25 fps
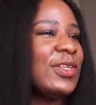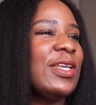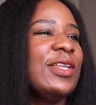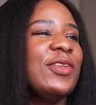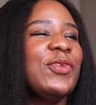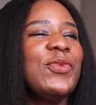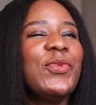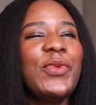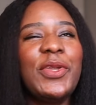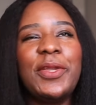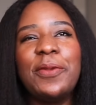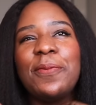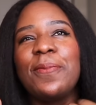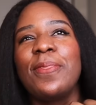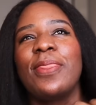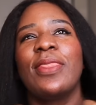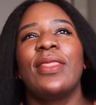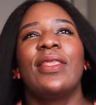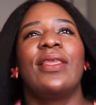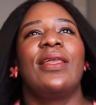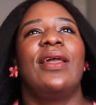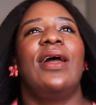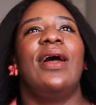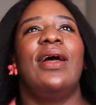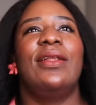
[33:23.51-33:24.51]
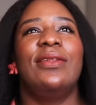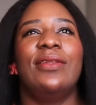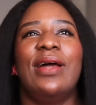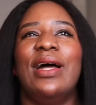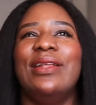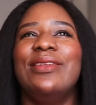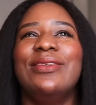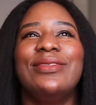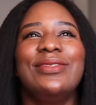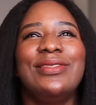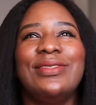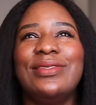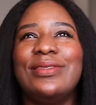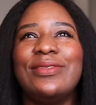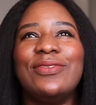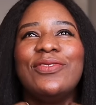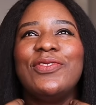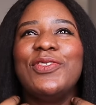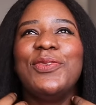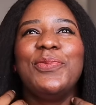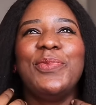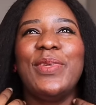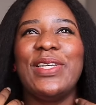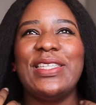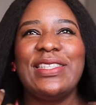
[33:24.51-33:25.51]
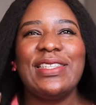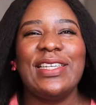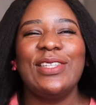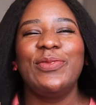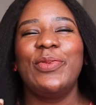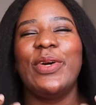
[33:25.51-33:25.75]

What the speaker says: Anyway, how does this thing even make sense?